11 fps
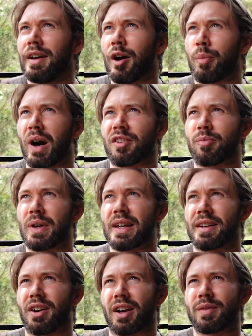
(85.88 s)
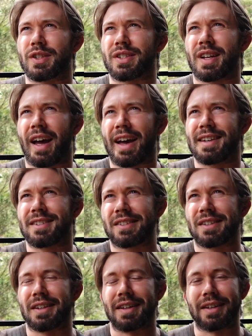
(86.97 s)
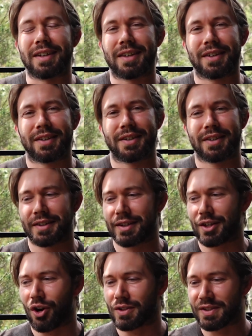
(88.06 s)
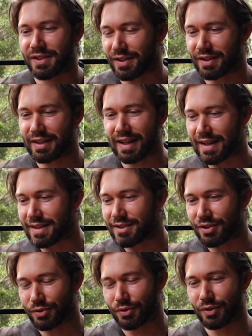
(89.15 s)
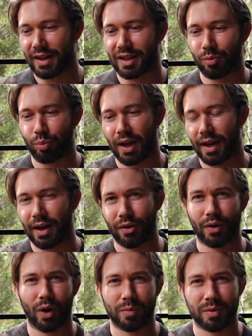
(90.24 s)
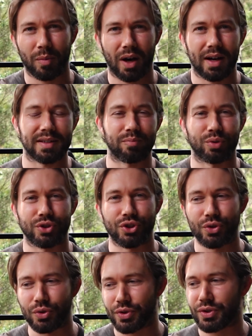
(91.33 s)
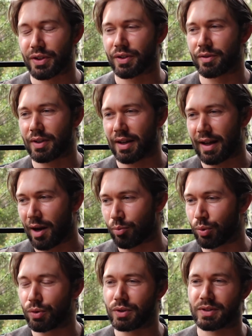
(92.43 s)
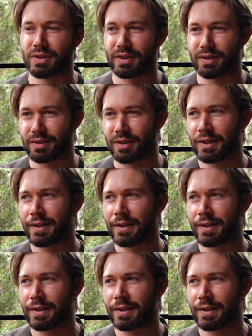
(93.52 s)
a part of me kind of just hates the constant need to like compare and optimize and produce and output and